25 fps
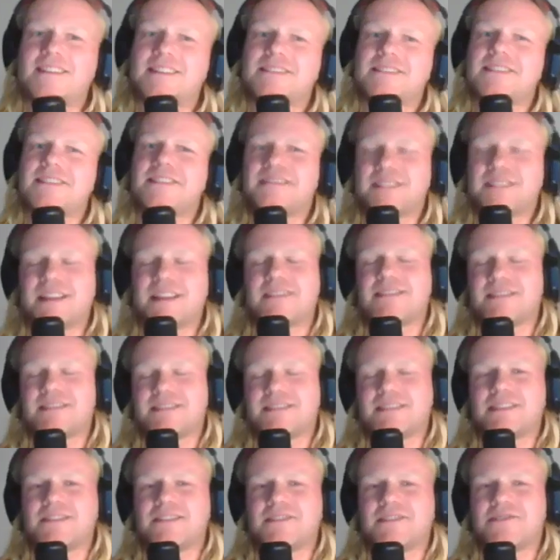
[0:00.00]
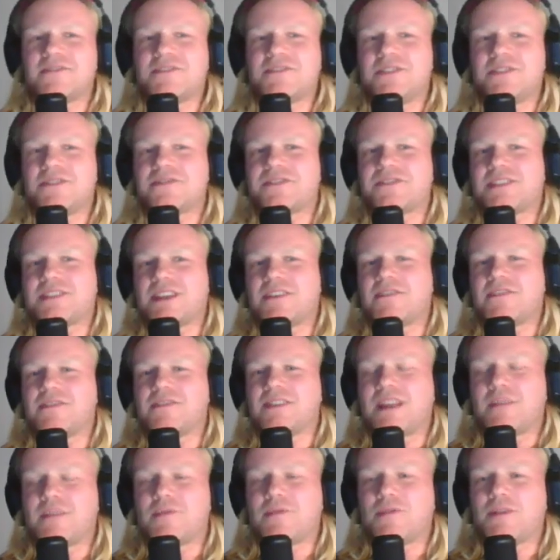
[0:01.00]
this is, as I said, your second
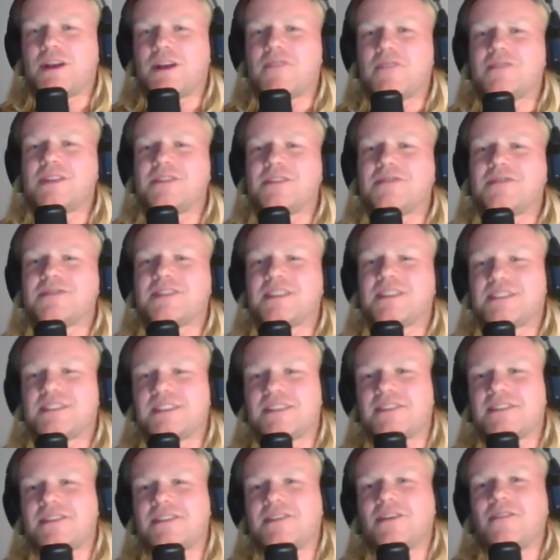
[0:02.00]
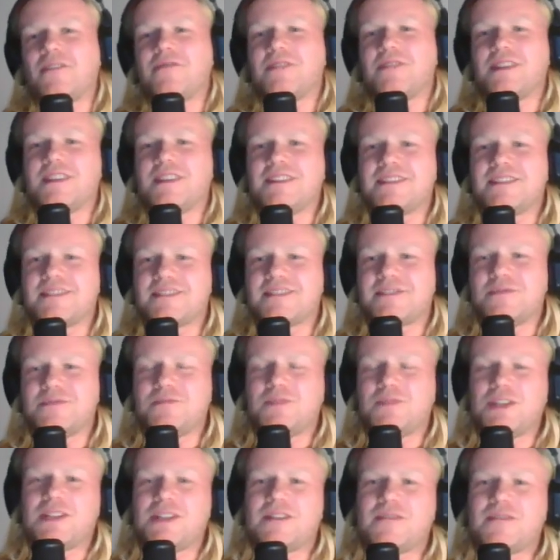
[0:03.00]
time around, and you said that the goal is to
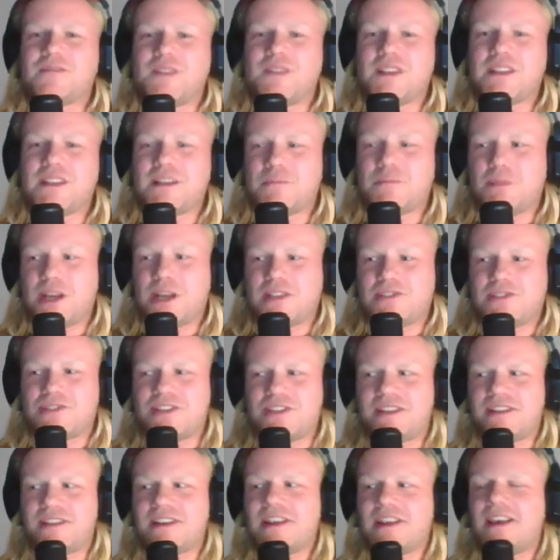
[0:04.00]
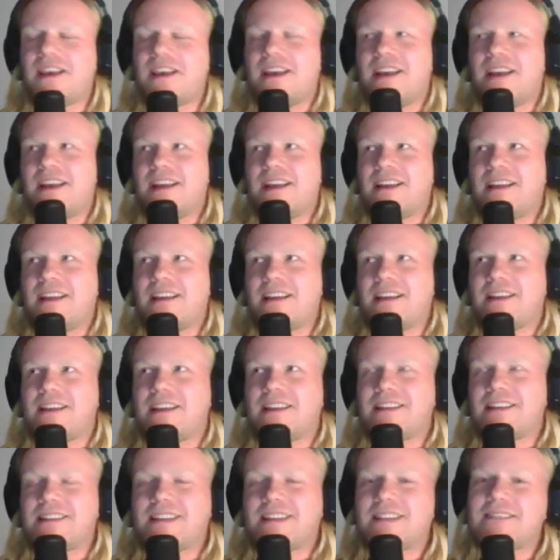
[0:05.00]
beat Fenerbahce.
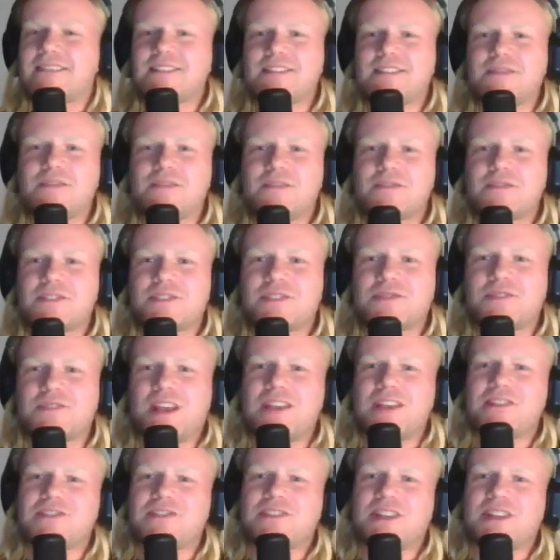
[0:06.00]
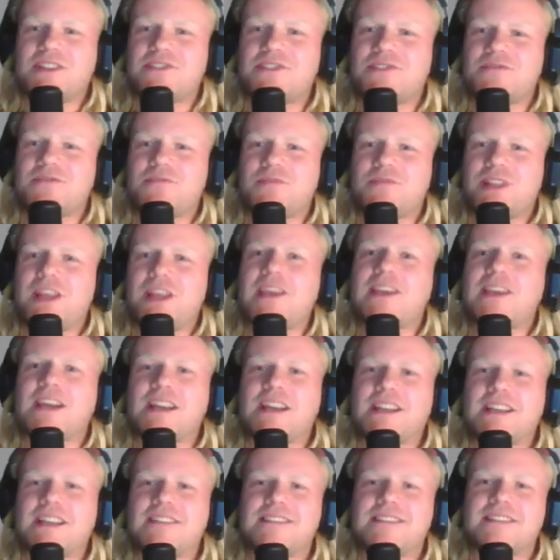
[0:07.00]
Does it feel strange that you're playing
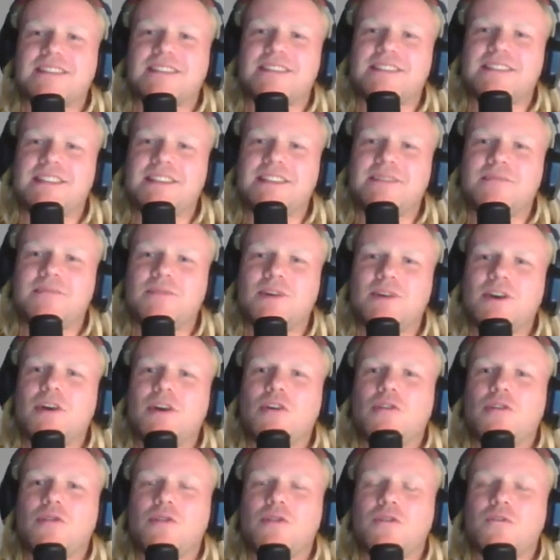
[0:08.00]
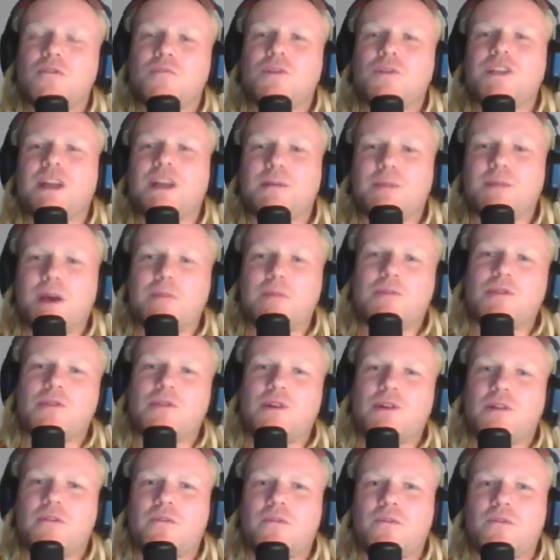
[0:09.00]
against a team who you've been a member
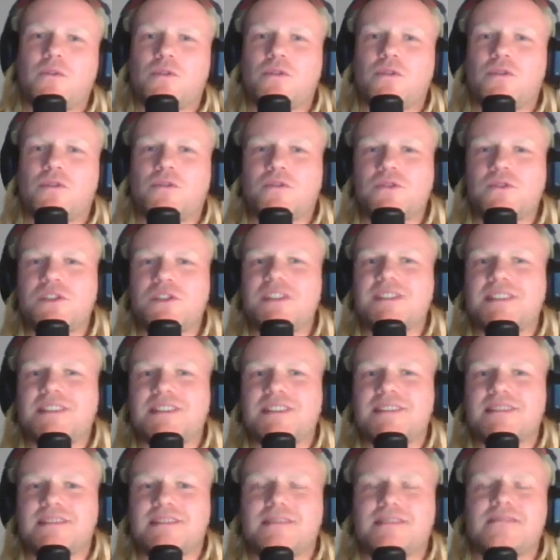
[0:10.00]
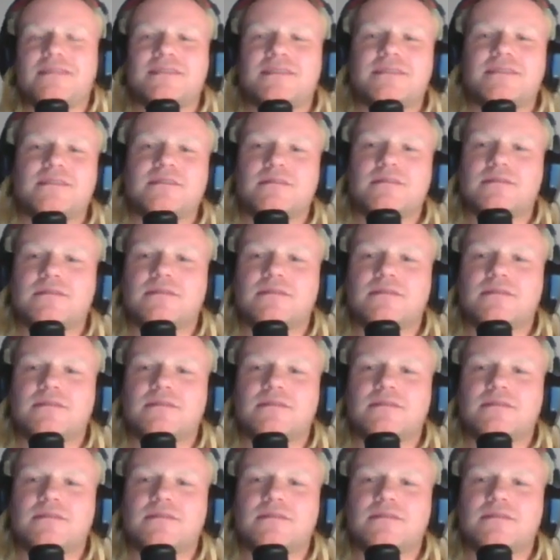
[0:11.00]
of for 3 seasons?